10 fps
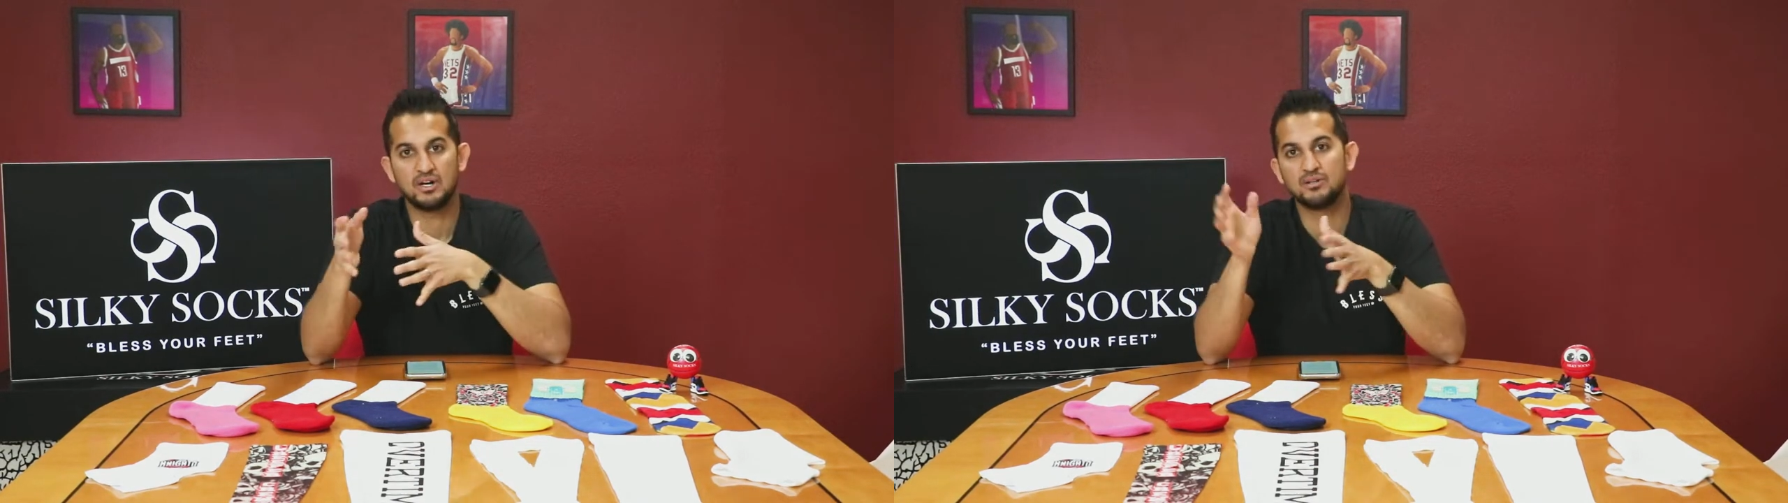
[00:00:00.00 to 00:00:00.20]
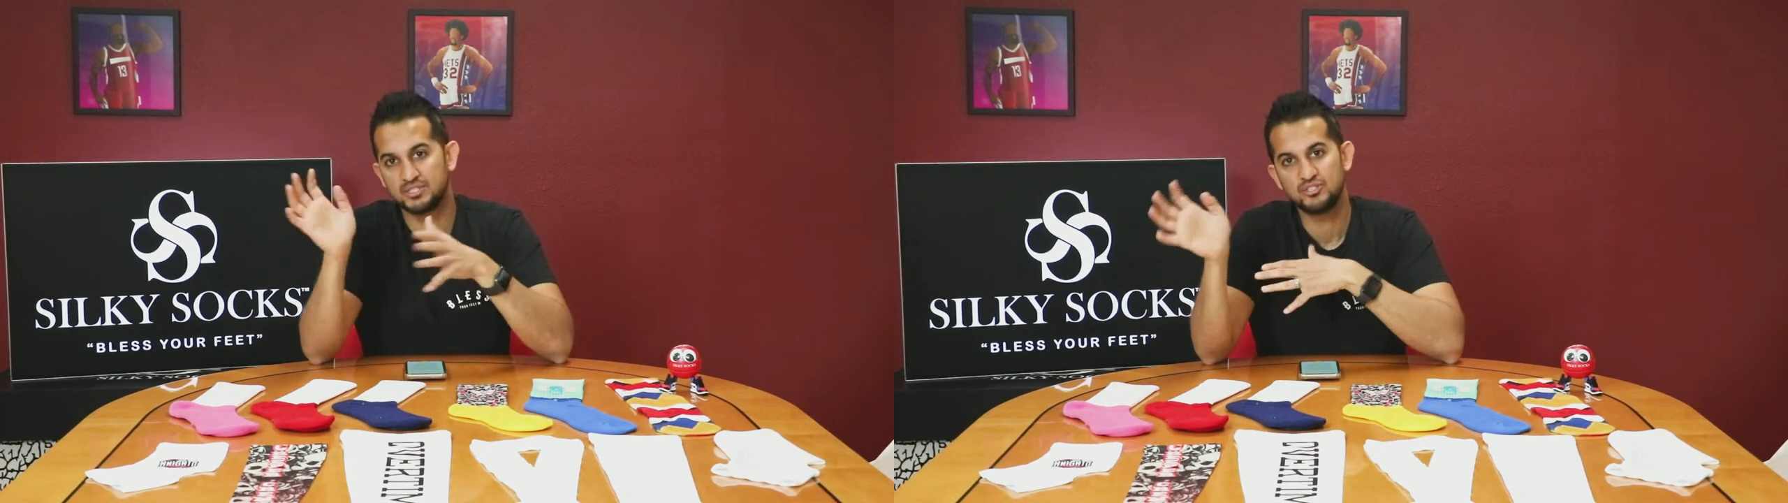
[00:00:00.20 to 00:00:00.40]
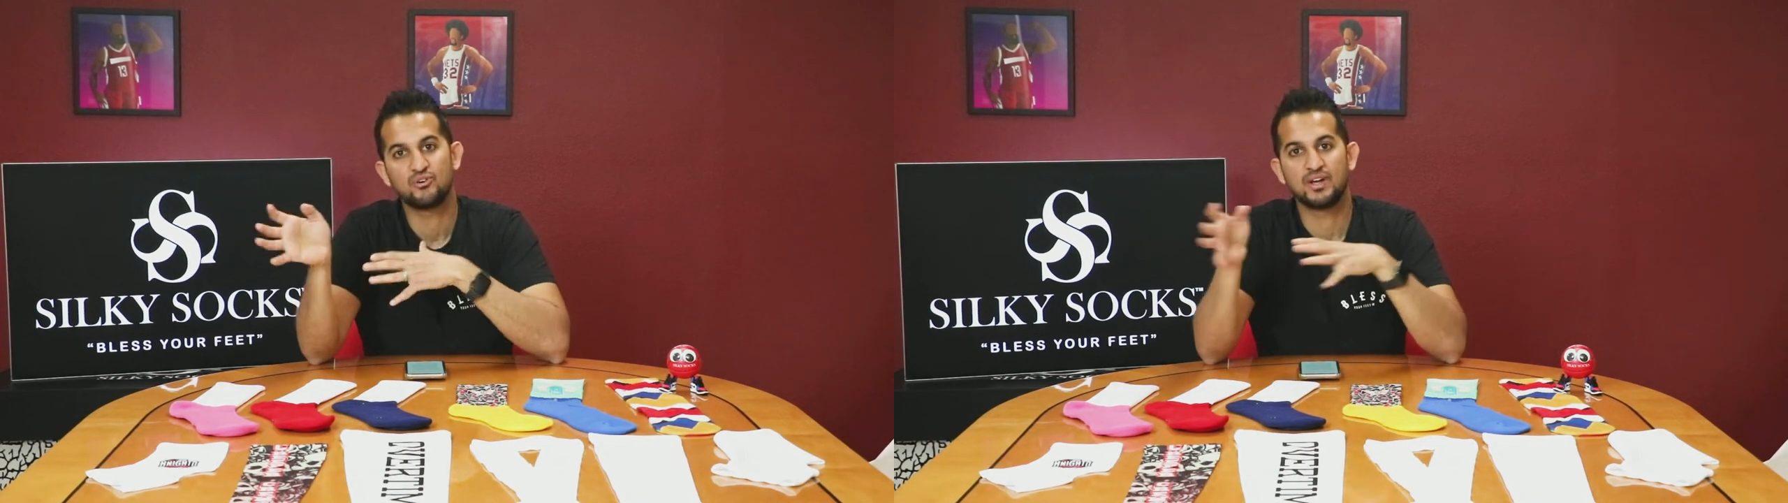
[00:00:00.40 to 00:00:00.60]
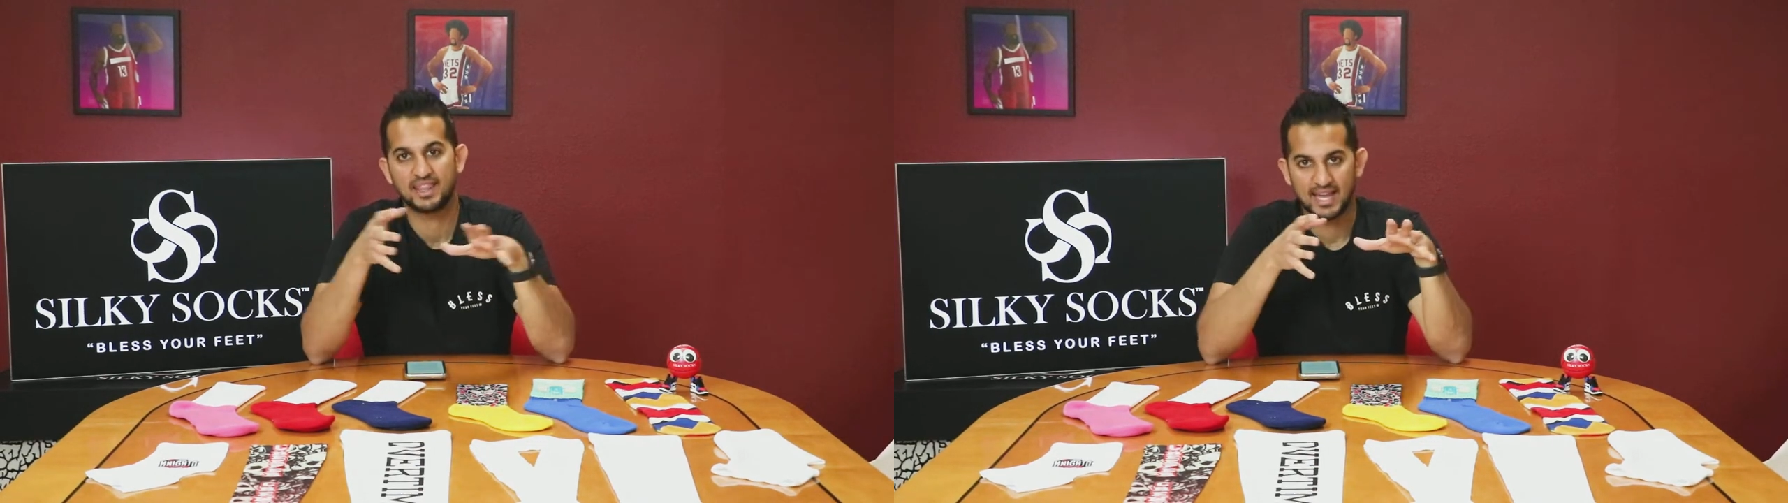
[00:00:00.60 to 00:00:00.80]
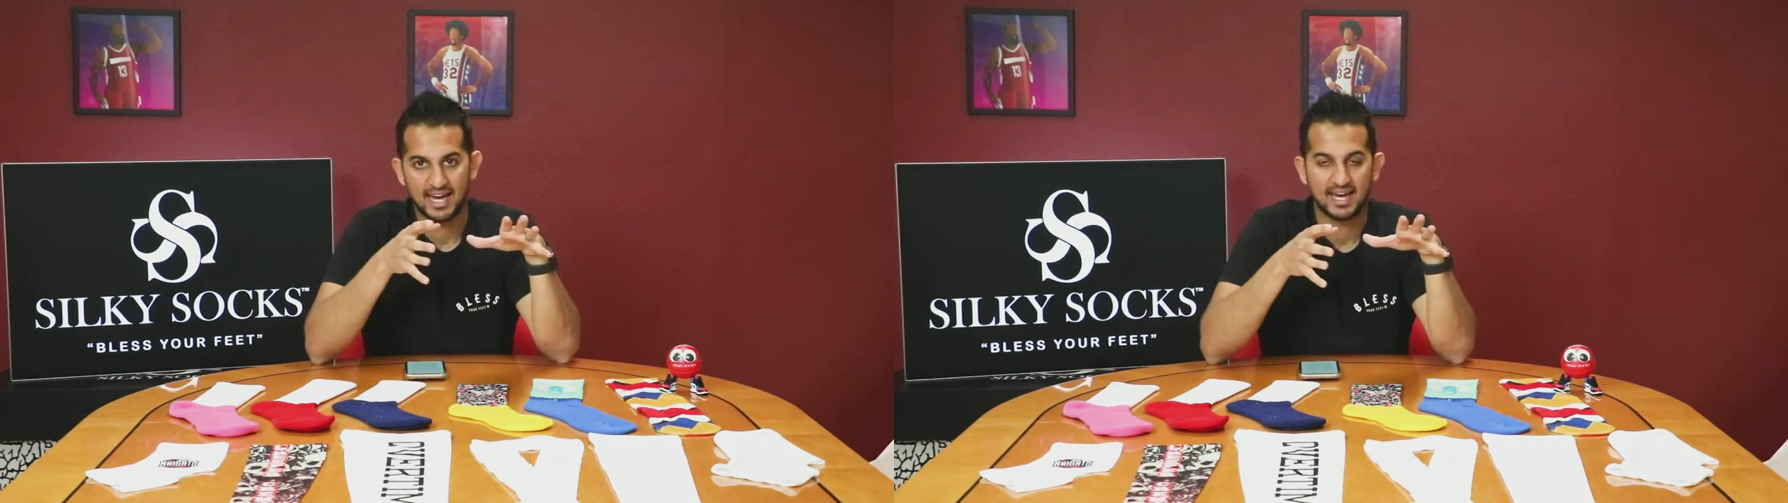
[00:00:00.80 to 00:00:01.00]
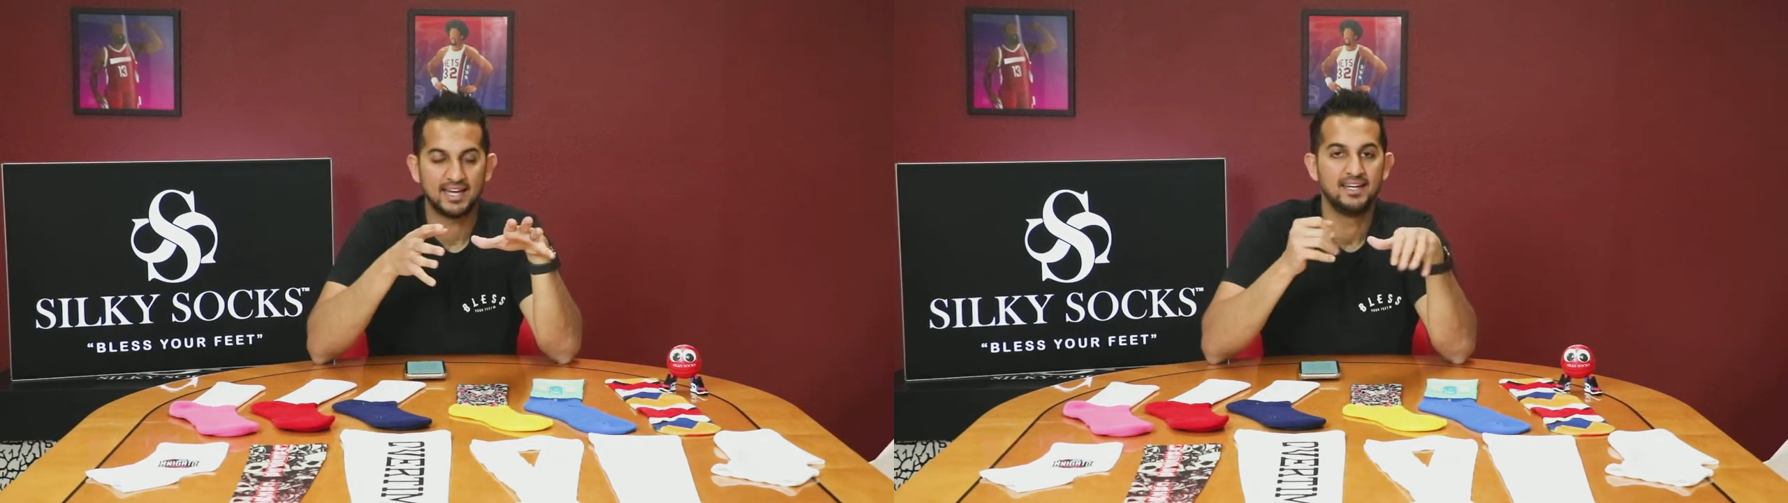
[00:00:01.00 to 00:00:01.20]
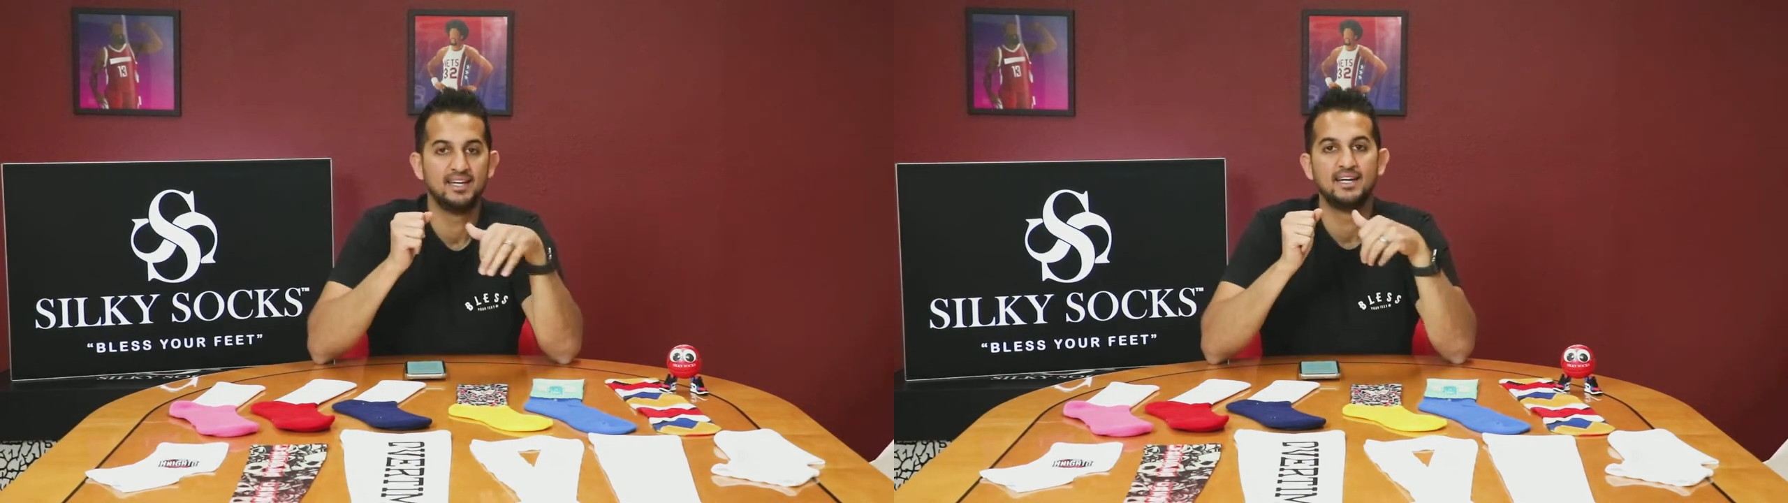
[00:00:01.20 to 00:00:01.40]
I was enjoying that.